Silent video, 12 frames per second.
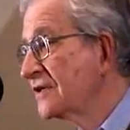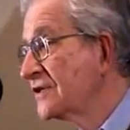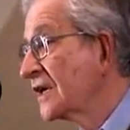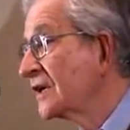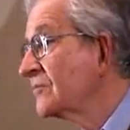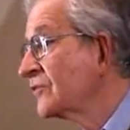
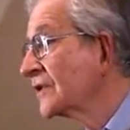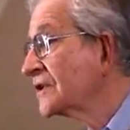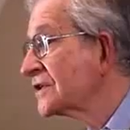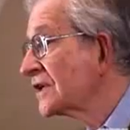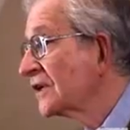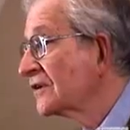second
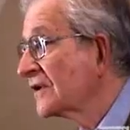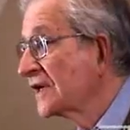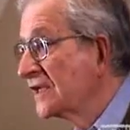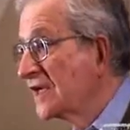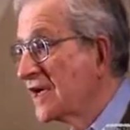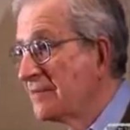poorest
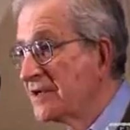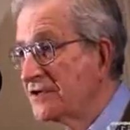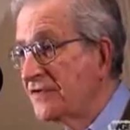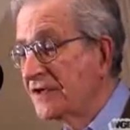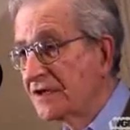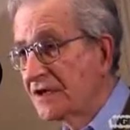country in the
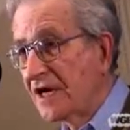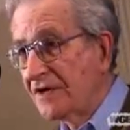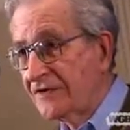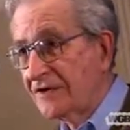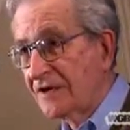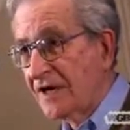hemisphere
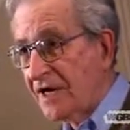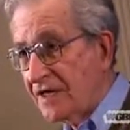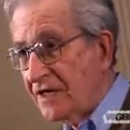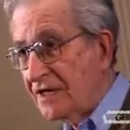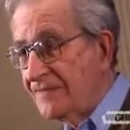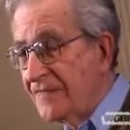after
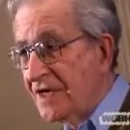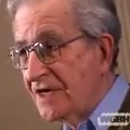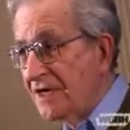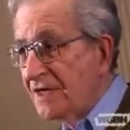Haiti.